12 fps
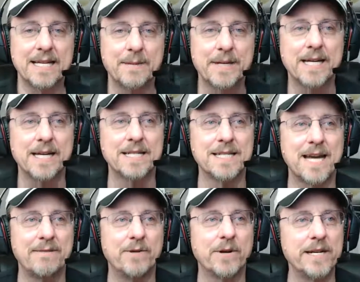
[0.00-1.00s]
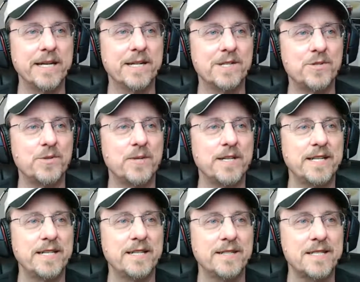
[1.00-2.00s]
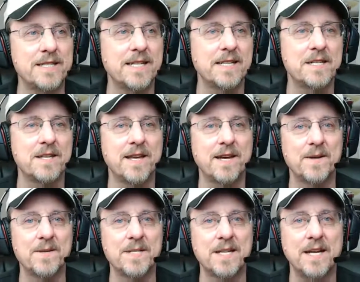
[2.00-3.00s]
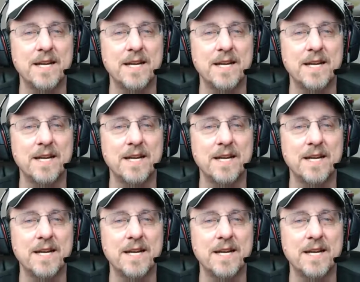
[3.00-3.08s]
because I've really enjoyed listening to those